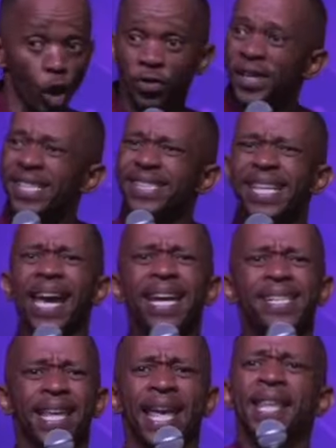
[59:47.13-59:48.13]
these
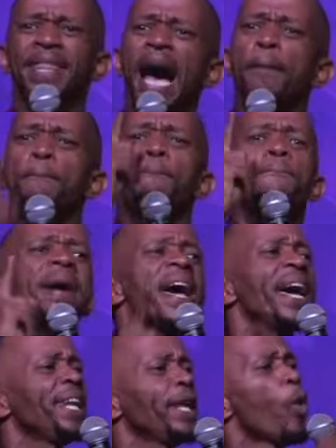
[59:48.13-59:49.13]
days, there are
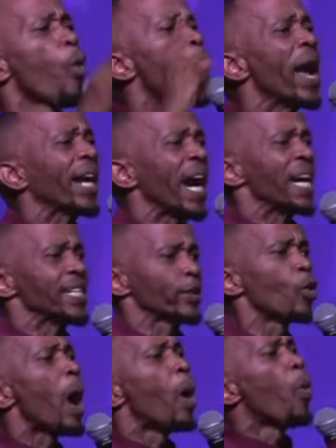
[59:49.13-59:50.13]
many workers
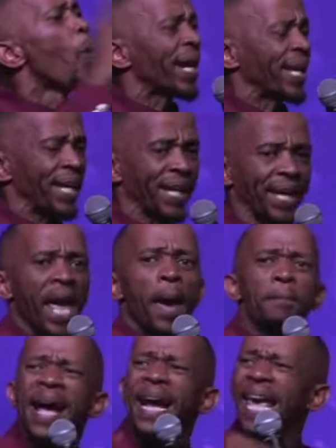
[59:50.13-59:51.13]
who are working
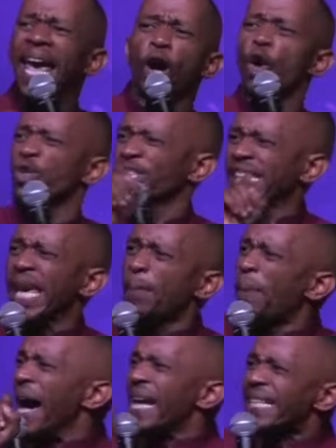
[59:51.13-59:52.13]
bengeko
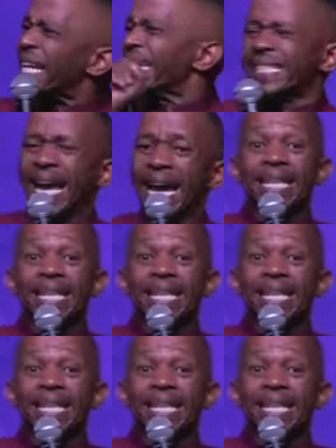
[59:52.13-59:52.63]
separated.